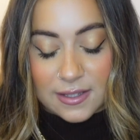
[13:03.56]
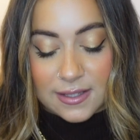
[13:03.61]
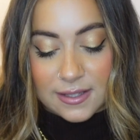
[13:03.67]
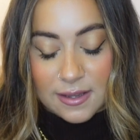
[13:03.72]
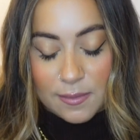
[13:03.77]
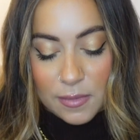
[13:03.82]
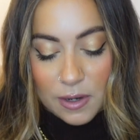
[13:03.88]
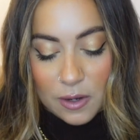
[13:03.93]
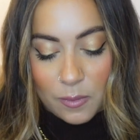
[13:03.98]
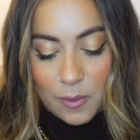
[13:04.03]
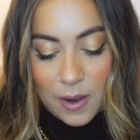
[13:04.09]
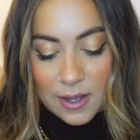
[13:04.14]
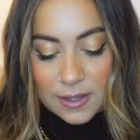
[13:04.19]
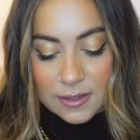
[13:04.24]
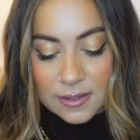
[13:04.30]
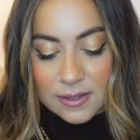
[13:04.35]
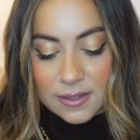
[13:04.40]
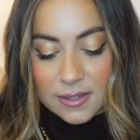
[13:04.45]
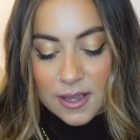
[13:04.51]
similar
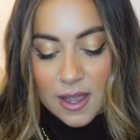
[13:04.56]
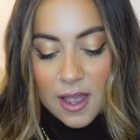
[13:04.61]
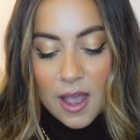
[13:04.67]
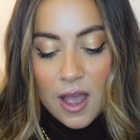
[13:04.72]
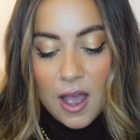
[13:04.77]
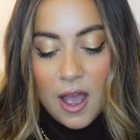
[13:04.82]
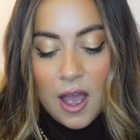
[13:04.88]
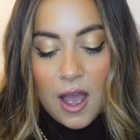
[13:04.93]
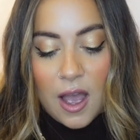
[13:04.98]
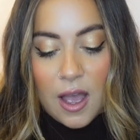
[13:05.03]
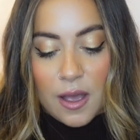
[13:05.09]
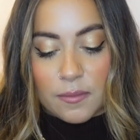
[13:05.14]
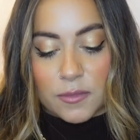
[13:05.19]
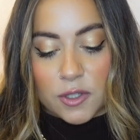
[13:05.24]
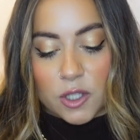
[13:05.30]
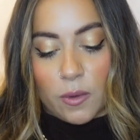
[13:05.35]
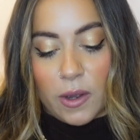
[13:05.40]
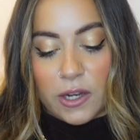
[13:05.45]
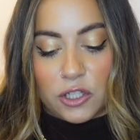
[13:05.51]
ones.
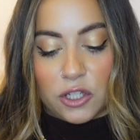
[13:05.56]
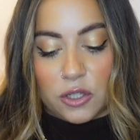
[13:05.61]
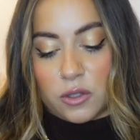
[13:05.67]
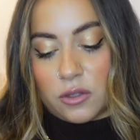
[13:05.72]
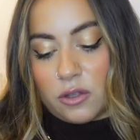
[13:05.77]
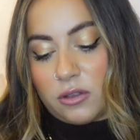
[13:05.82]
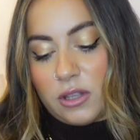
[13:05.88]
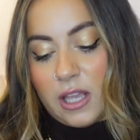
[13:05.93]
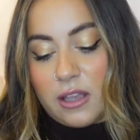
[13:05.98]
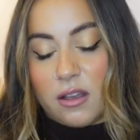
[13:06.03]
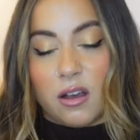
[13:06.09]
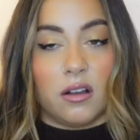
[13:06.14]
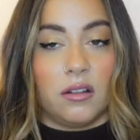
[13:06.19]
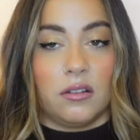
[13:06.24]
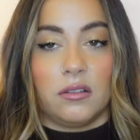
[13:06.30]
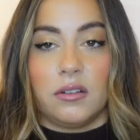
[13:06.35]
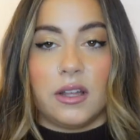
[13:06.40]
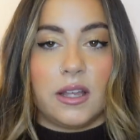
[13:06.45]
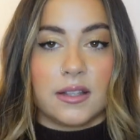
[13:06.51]
So I just think
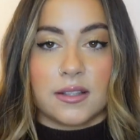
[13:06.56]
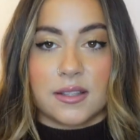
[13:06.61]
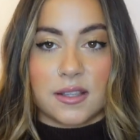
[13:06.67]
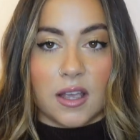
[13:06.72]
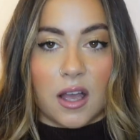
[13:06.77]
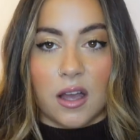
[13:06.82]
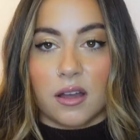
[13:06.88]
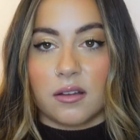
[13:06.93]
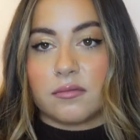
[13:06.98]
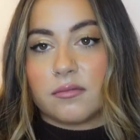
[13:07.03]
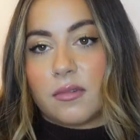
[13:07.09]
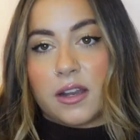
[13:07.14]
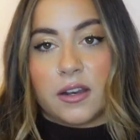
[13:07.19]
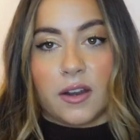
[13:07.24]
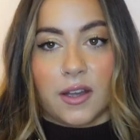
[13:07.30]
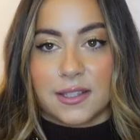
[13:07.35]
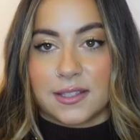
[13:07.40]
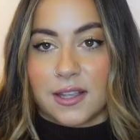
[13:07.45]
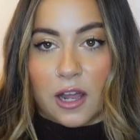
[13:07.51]
I'll insert a
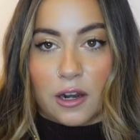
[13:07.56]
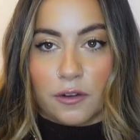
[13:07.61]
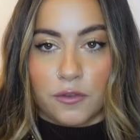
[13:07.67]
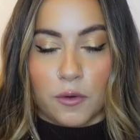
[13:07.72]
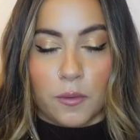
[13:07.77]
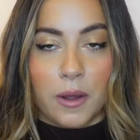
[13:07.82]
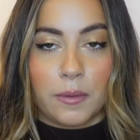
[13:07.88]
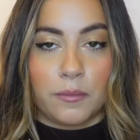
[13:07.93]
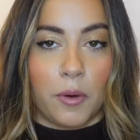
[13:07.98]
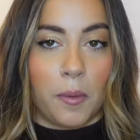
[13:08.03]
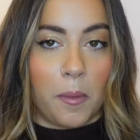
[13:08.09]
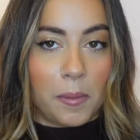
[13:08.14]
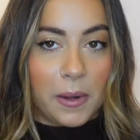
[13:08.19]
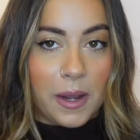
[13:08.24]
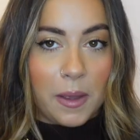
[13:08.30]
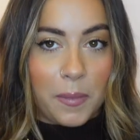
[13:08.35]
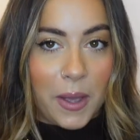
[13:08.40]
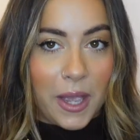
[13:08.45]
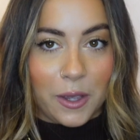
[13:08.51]
nice colourful one,
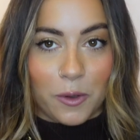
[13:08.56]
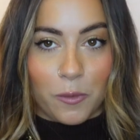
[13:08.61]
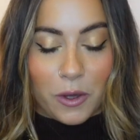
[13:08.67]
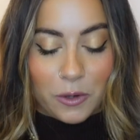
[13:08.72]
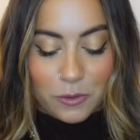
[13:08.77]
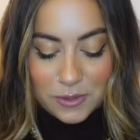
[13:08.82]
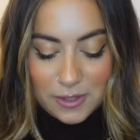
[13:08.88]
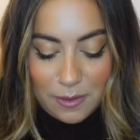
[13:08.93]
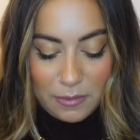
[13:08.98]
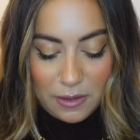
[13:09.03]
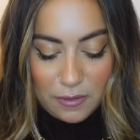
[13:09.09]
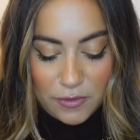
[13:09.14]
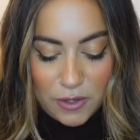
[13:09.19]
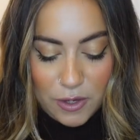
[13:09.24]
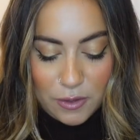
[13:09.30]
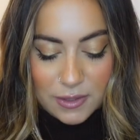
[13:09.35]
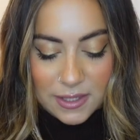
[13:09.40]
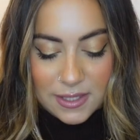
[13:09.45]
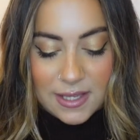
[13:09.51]
probably a pink one or something
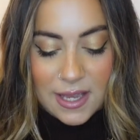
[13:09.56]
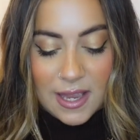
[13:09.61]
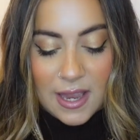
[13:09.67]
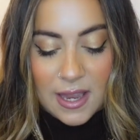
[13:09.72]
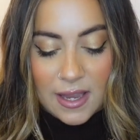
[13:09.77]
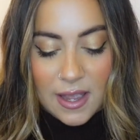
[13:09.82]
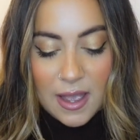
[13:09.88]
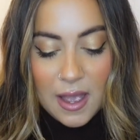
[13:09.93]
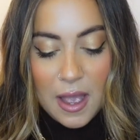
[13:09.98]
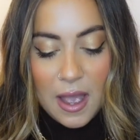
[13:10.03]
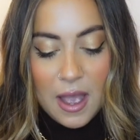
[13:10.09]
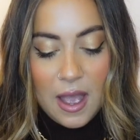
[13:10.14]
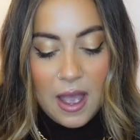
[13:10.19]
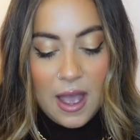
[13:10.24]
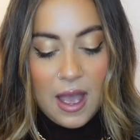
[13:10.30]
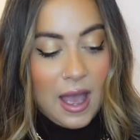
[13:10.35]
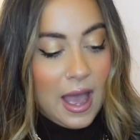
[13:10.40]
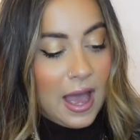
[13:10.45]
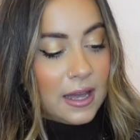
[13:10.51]
for you to see.
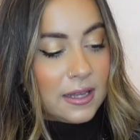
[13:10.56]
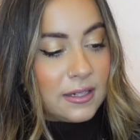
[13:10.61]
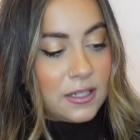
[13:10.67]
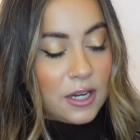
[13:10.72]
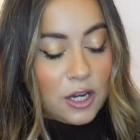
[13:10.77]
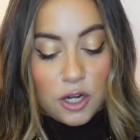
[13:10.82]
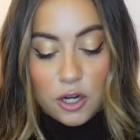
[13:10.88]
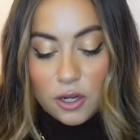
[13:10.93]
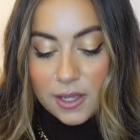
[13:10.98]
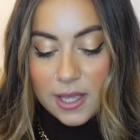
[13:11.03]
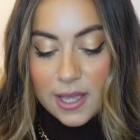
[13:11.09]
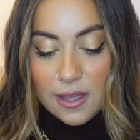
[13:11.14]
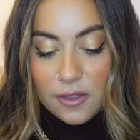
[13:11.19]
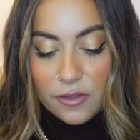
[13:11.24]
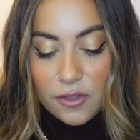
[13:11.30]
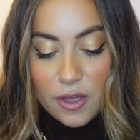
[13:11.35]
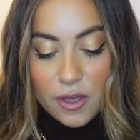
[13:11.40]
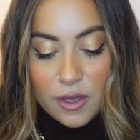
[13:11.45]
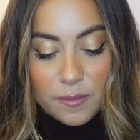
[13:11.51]
And looking
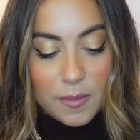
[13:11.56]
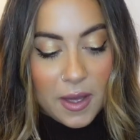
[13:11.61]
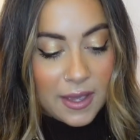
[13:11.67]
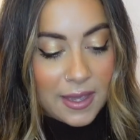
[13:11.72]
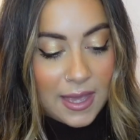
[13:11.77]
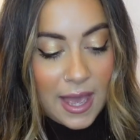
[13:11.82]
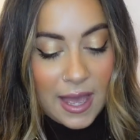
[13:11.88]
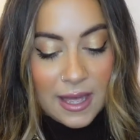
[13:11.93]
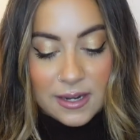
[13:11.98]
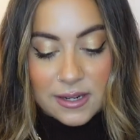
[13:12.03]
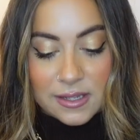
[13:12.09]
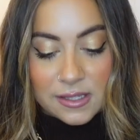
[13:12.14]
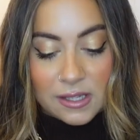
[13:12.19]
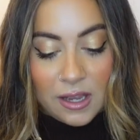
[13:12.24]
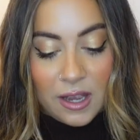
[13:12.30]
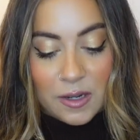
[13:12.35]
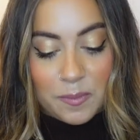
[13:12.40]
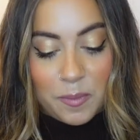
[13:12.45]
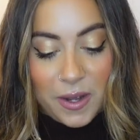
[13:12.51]
at them again
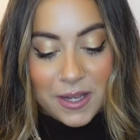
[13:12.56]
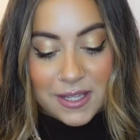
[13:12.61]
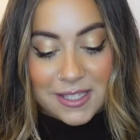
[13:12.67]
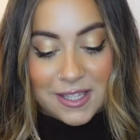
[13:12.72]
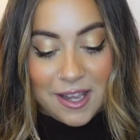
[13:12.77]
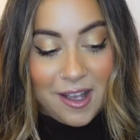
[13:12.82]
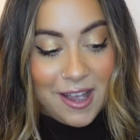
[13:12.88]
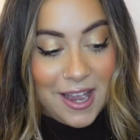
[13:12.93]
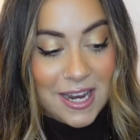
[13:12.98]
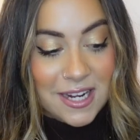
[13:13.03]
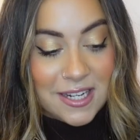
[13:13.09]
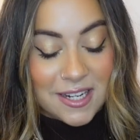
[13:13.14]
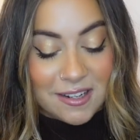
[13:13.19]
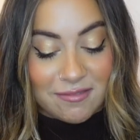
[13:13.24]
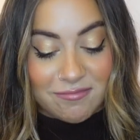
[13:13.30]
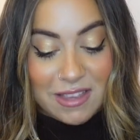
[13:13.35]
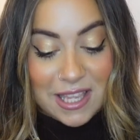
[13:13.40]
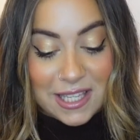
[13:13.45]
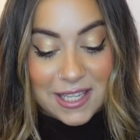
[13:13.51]
side by side,
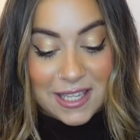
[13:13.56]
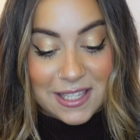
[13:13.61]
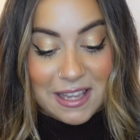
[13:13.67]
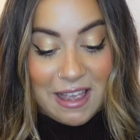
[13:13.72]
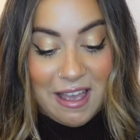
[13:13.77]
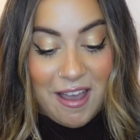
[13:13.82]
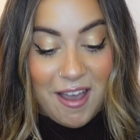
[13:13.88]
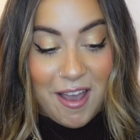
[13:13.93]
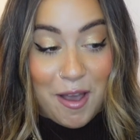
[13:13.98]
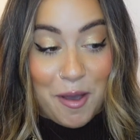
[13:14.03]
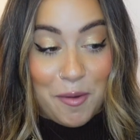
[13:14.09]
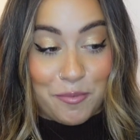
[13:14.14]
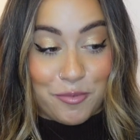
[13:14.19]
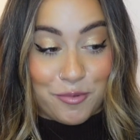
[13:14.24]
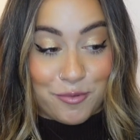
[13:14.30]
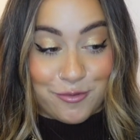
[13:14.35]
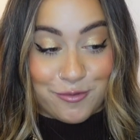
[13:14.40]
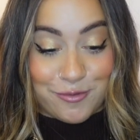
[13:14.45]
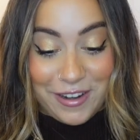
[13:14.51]
this is a
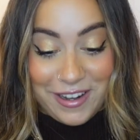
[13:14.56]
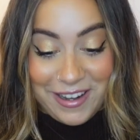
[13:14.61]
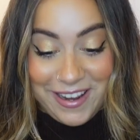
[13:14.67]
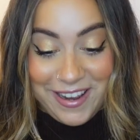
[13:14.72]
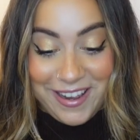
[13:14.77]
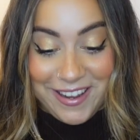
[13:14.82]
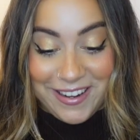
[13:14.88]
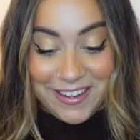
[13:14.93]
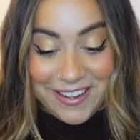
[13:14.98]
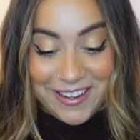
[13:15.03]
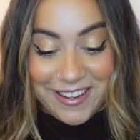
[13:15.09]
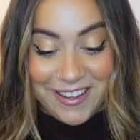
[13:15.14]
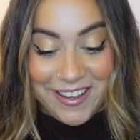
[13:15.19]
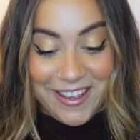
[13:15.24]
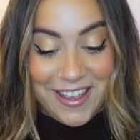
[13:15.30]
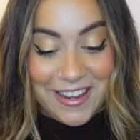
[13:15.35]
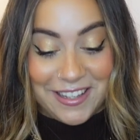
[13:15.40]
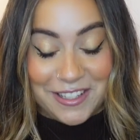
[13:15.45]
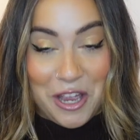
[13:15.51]
brilliant
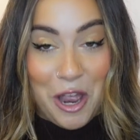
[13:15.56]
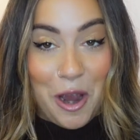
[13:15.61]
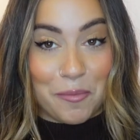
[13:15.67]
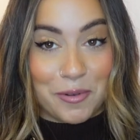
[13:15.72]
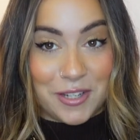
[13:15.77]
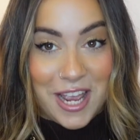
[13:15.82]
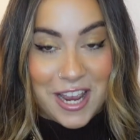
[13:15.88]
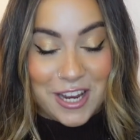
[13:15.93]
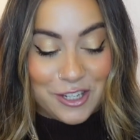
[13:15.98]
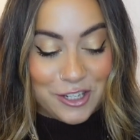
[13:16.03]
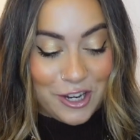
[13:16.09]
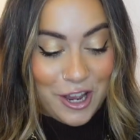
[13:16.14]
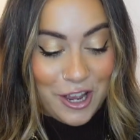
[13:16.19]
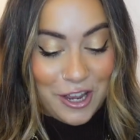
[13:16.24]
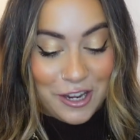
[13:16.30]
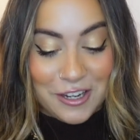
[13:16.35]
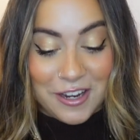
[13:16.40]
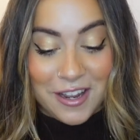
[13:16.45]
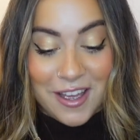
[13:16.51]

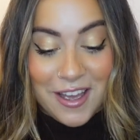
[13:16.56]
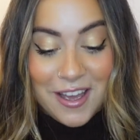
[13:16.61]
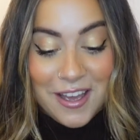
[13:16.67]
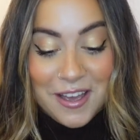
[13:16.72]
interpretation.